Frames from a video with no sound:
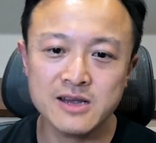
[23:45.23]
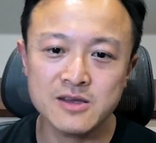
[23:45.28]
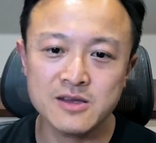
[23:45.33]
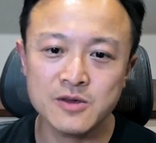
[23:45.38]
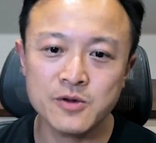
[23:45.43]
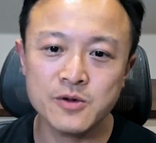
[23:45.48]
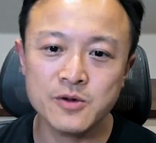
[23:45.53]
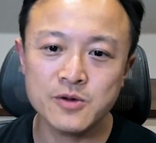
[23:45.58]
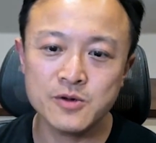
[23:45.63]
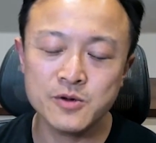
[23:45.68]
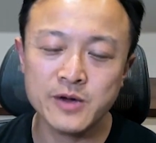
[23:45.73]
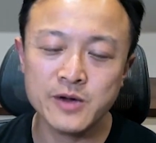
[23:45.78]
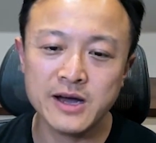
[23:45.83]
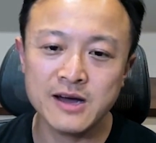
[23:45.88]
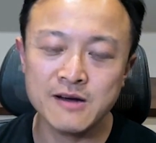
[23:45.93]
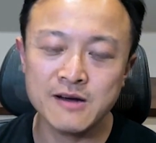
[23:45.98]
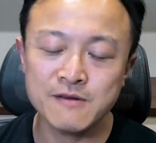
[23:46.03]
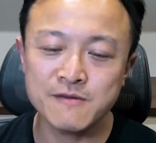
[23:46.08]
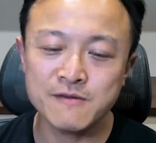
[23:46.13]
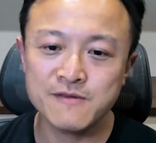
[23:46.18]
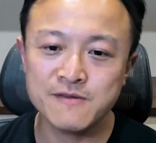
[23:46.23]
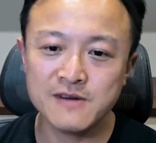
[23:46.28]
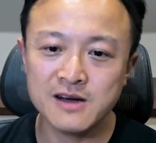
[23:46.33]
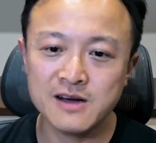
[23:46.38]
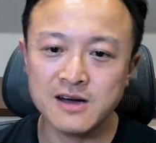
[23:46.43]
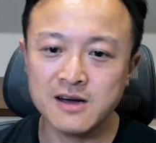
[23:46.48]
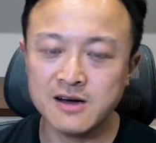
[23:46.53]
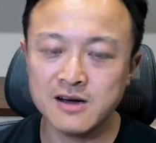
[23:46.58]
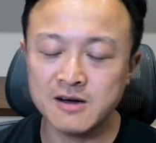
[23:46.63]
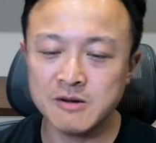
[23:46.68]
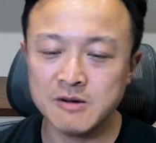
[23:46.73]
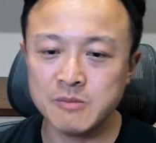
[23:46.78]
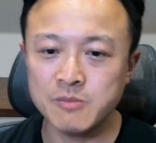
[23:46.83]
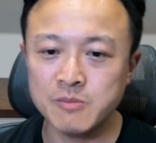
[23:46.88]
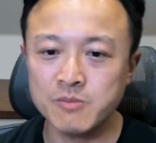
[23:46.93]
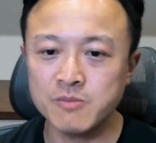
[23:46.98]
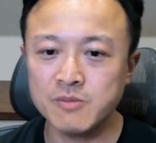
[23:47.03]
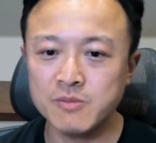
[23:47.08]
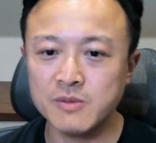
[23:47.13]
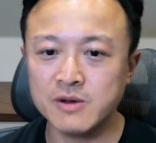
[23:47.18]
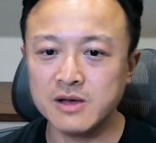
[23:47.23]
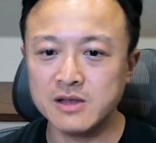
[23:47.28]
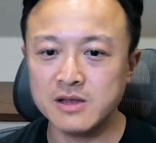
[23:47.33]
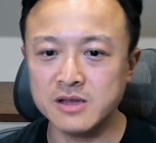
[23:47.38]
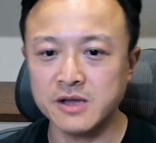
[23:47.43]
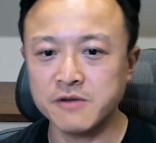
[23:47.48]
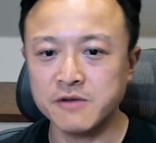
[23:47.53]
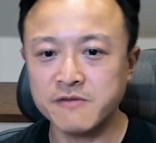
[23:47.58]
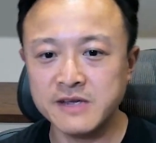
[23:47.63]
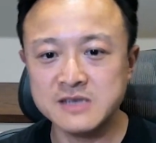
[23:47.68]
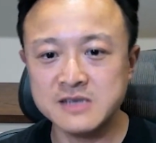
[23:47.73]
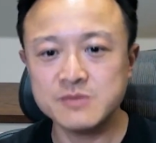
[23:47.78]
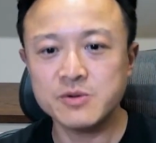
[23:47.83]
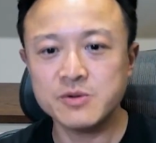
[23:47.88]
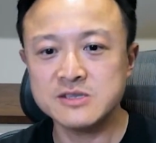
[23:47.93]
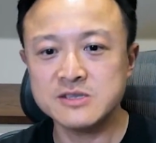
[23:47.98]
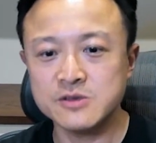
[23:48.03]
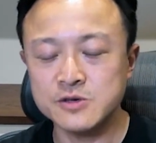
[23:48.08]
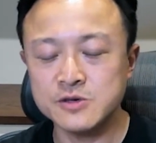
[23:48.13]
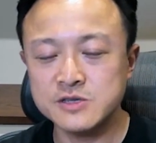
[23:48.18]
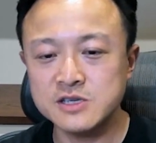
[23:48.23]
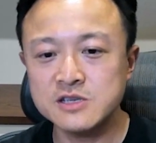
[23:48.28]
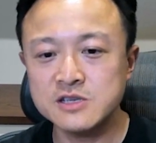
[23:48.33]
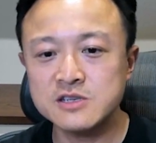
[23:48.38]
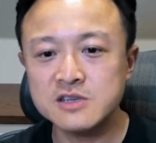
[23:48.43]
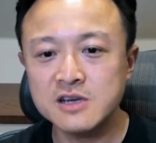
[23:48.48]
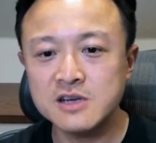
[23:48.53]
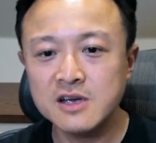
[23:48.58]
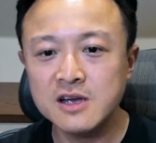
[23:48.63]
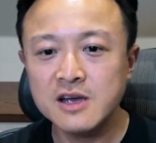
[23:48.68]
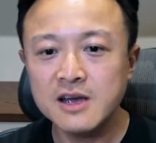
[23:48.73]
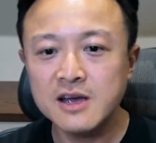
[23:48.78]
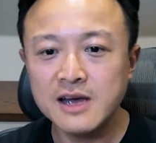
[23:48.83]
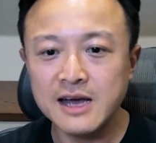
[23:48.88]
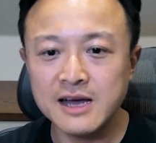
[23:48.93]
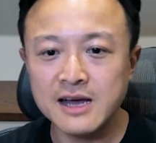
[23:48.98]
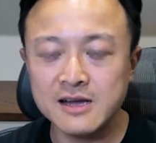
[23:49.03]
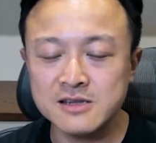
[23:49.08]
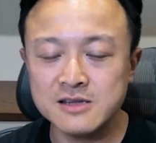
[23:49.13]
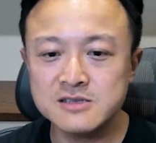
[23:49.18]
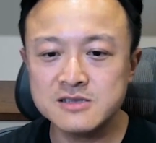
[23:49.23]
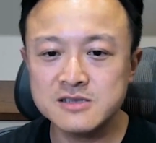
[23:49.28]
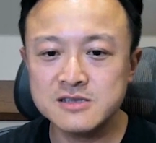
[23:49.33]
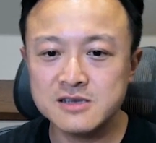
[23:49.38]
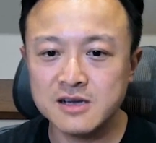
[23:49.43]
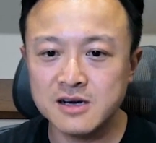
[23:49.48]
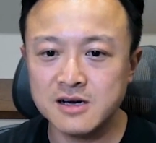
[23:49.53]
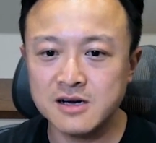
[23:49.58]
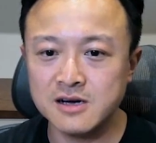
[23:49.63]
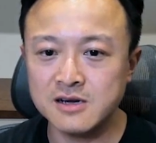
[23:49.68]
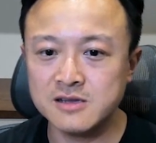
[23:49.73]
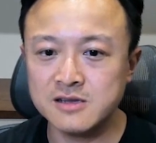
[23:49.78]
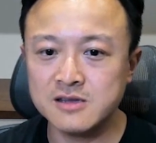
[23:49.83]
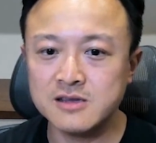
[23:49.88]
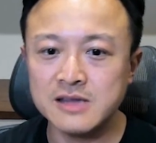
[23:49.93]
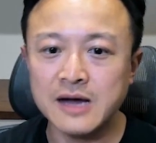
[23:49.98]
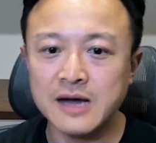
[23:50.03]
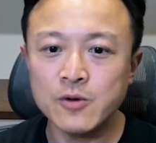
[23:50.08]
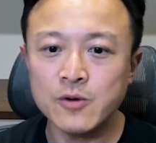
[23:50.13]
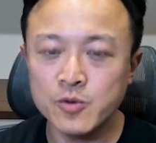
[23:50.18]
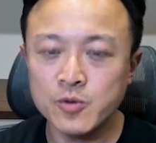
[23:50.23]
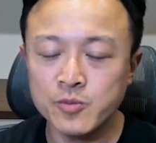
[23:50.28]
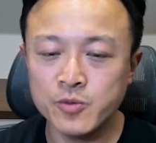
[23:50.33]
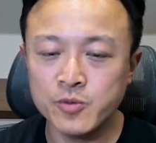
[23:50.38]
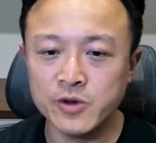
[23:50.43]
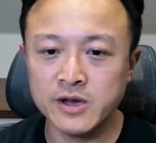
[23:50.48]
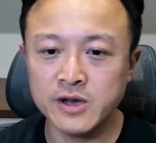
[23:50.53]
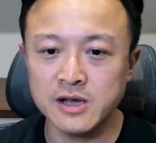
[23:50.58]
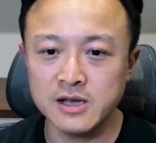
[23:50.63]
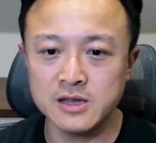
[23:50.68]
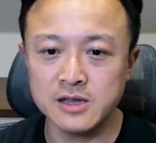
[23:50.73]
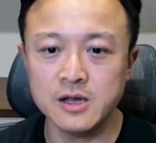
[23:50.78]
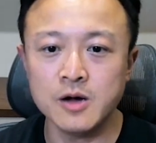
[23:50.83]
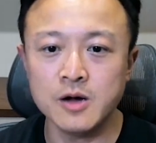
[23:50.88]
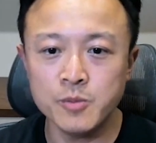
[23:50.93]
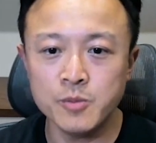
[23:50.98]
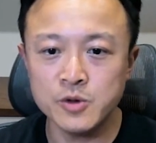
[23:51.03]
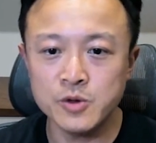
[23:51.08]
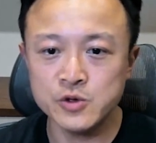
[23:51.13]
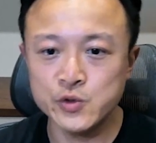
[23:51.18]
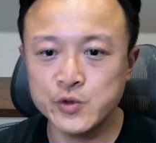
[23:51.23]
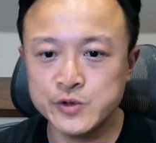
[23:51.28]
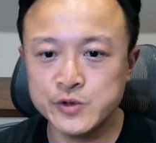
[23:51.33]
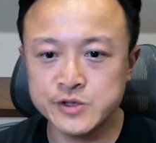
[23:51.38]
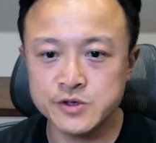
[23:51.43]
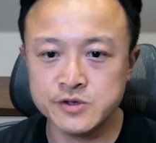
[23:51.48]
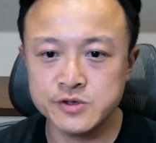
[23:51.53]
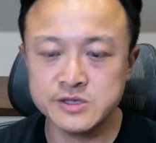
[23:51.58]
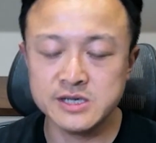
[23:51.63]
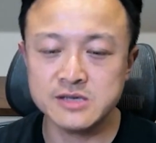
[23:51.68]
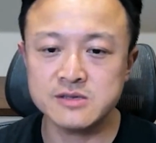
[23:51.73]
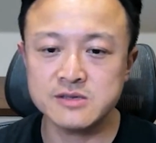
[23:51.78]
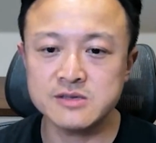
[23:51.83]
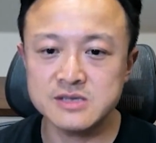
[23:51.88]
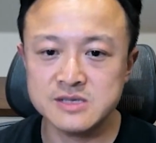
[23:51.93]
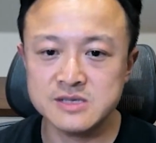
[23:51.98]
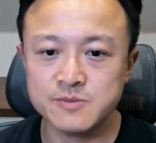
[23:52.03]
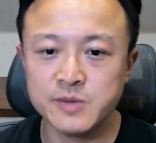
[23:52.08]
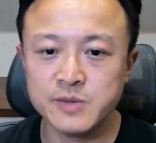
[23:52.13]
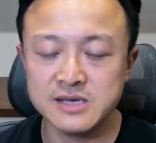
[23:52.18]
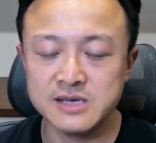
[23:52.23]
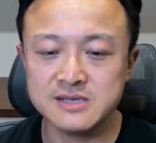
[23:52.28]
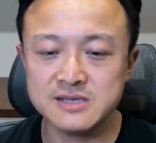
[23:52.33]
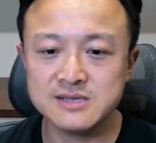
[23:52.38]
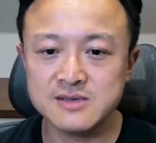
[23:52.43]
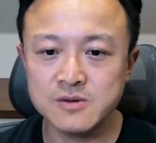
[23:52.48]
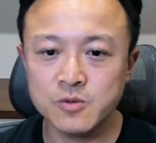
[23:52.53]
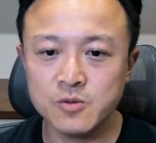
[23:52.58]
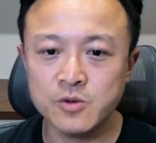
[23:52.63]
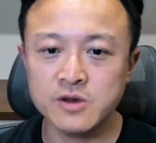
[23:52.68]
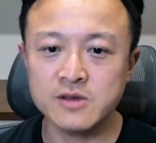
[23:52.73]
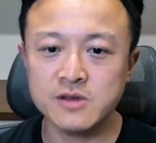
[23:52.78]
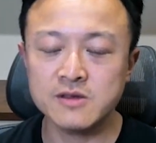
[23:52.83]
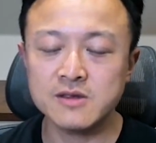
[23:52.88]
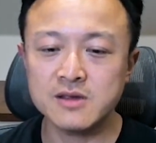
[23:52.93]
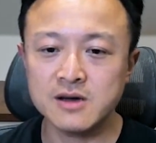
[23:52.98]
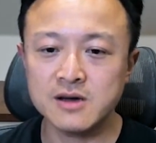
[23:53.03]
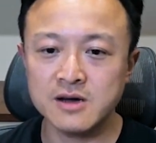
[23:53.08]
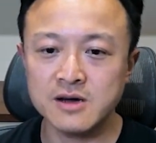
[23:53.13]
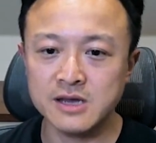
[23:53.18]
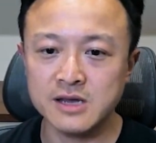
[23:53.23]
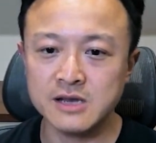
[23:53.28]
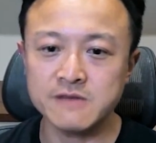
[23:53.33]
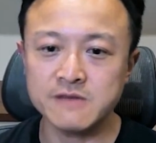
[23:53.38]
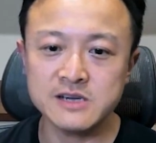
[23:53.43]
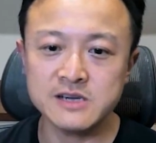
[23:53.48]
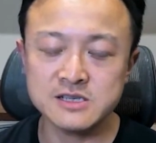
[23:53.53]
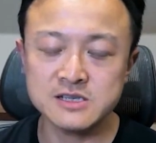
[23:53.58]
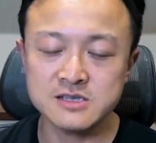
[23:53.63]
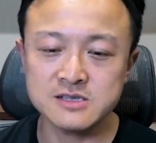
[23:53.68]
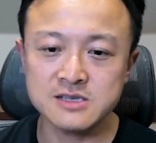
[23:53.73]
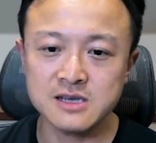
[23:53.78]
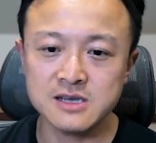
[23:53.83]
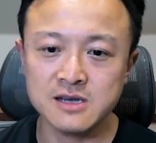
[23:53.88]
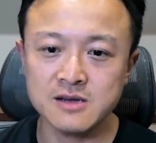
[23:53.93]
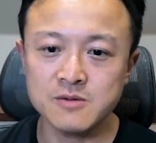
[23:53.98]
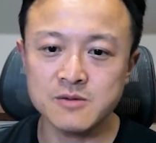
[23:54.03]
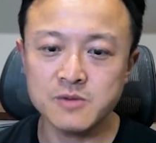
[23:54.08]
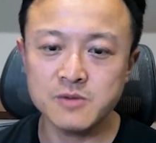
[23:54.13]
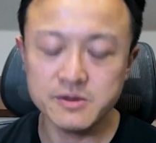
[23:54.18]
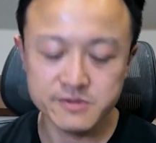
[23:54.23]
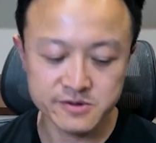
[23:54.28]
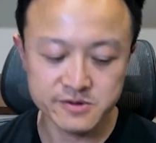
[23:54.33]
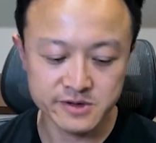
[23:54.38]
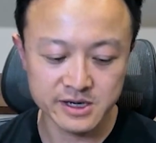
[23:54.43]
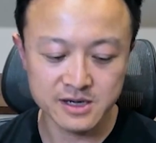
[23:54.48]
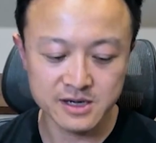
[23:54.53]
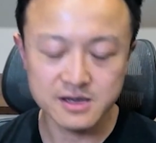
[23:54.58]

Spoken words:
You have a lot of enterprise usage, and that would bring a lot more users into this space with innovations in Web3.